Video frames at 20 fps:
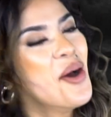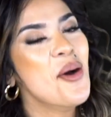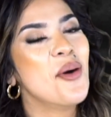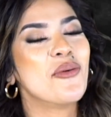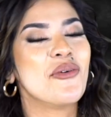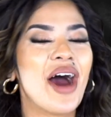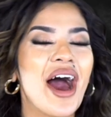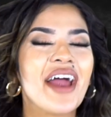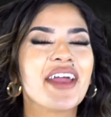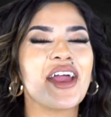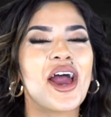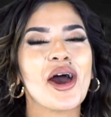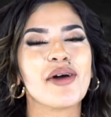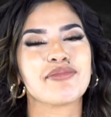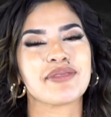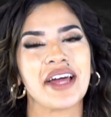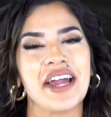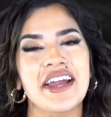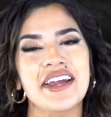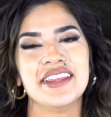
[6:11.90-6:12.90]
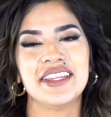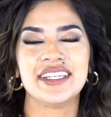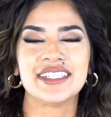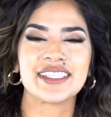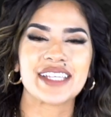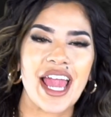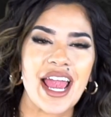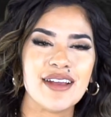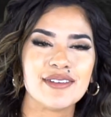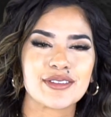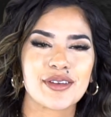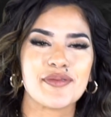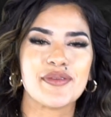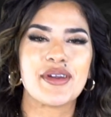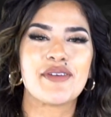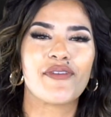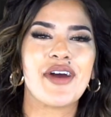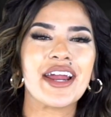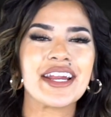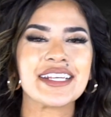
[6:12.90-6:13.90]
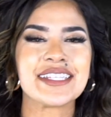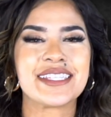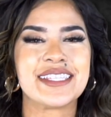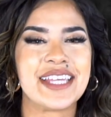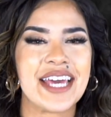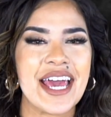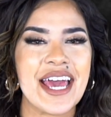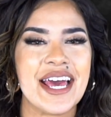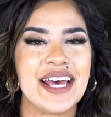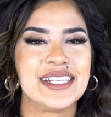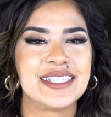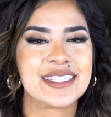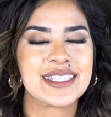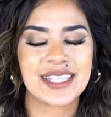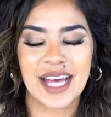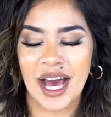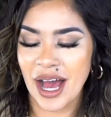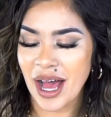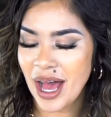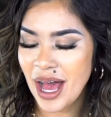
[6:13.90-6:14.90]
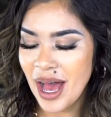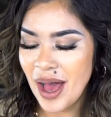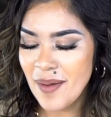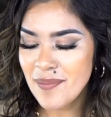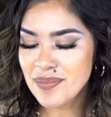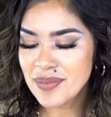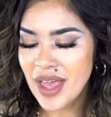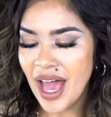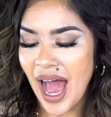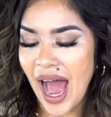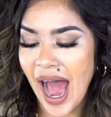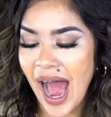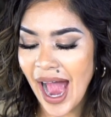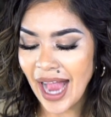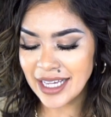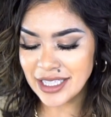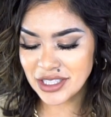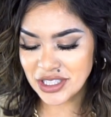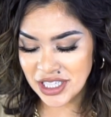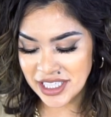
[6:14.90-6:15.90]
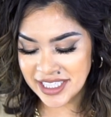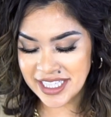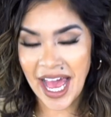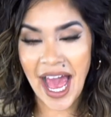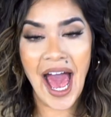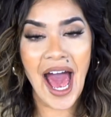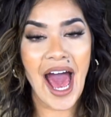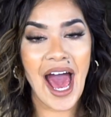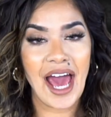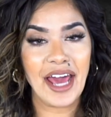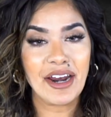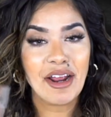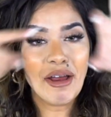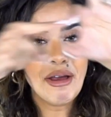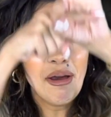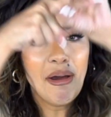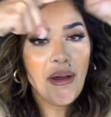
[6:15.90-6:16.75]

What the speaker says: Why are y'all playing these games with me? What is this? I just had